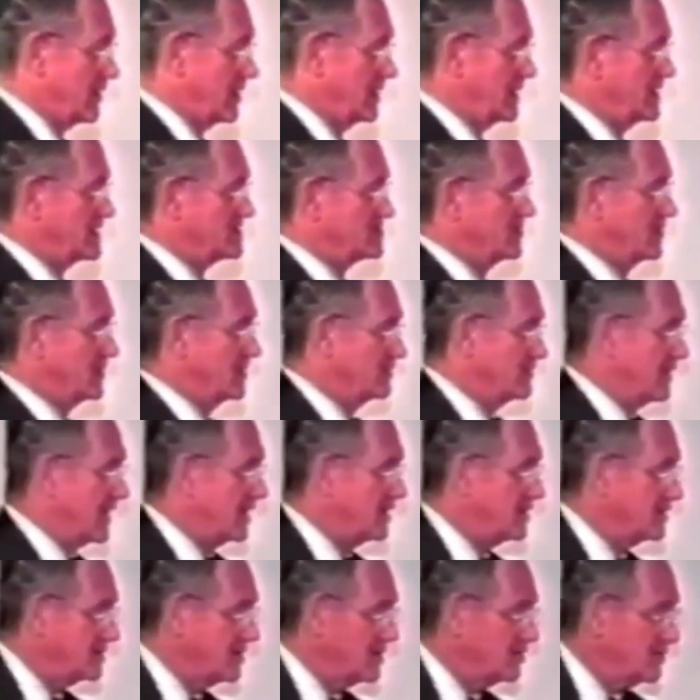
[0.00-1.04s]
he doesn't know anything
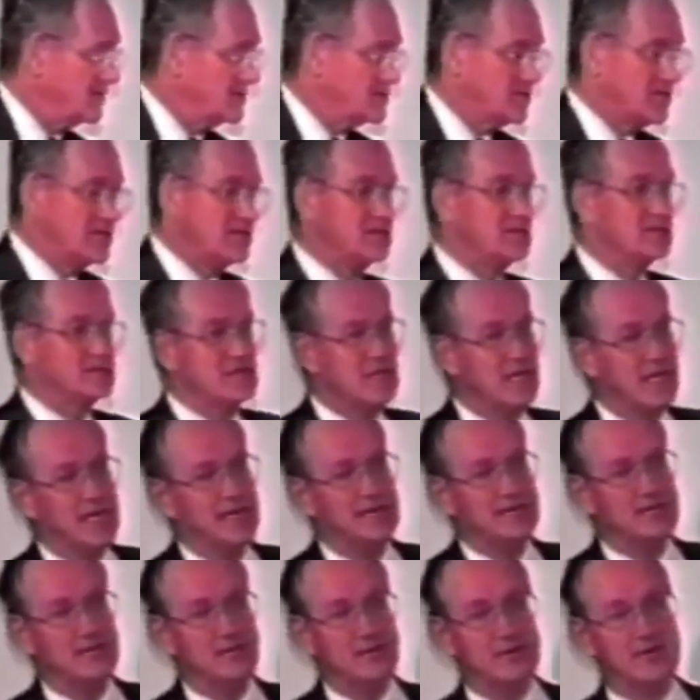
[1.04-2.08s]
about it, then we should either tell
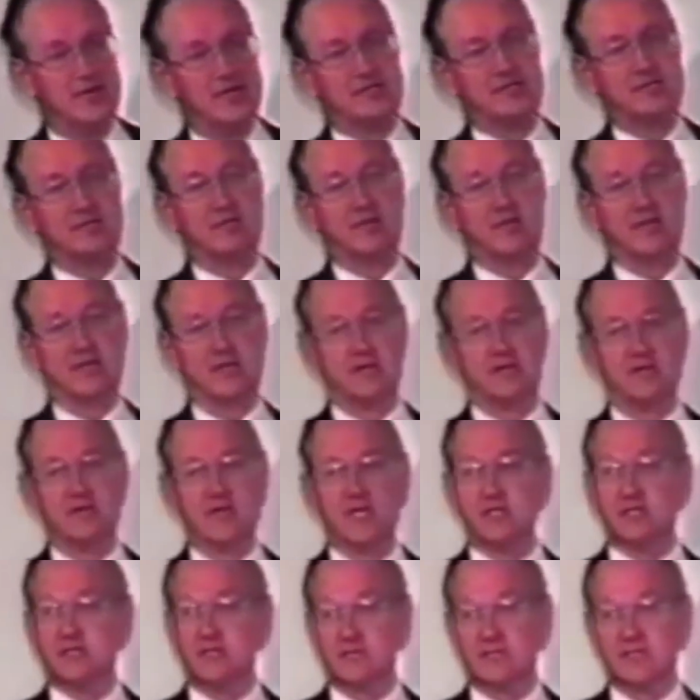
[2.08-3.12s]
him or get somebody in who
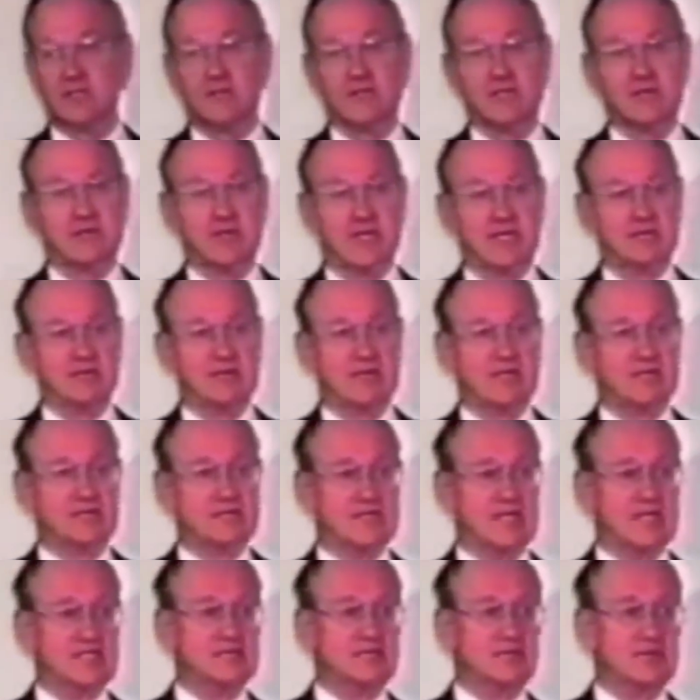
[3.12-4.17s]
does know something about it,
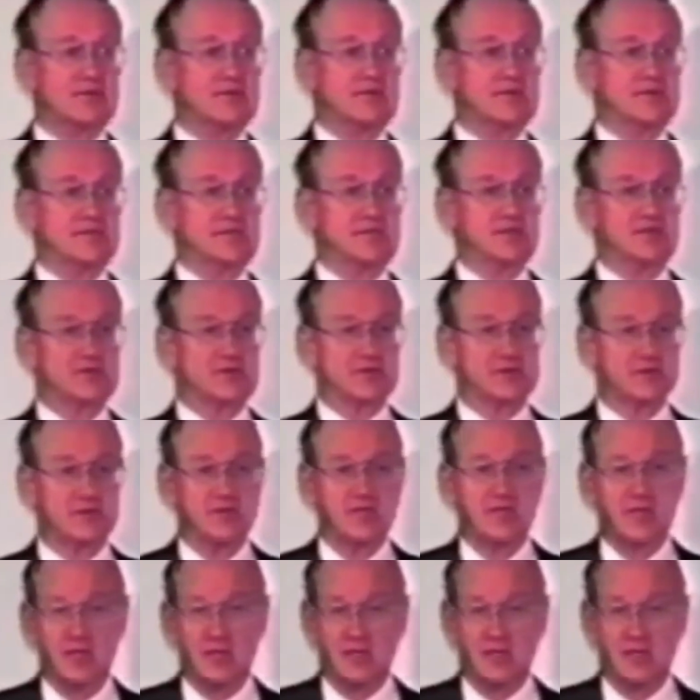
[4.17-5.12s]
because that's where the solution